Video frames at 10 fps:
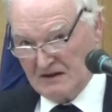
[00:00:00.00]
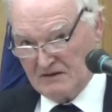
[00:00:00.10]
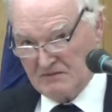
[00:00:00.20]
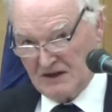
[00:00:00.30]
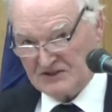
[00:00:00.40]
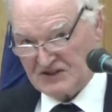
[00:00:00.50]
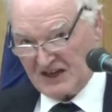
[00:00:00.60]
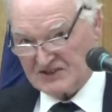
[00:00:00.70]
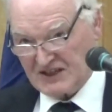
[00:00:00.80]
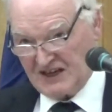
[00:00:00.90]
Well,
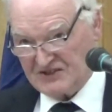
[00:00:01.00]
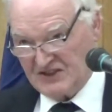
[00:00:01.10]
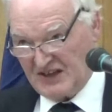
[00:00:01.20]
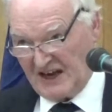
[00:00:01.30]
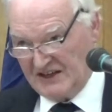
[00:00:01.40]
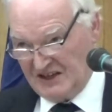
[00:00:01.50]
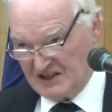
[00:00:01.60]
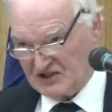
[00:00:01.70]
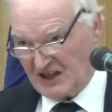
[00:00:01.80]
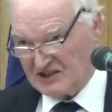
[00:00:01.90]
6 kids in 9
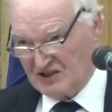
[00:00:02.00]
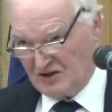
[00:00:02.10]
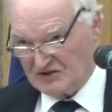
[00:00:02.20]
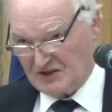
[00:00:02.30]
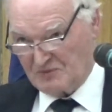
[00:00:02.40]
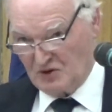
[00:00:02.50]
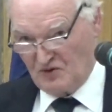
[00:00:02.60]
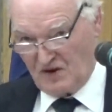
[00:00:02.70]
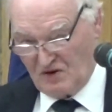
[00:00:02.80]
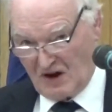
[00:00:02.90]
years, that goes to
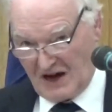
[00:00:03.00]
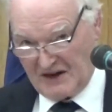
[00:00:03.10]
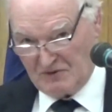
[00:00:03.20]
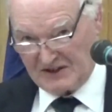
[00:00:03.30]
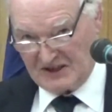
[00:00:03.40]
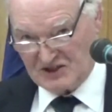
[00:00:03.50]
prove how hard a working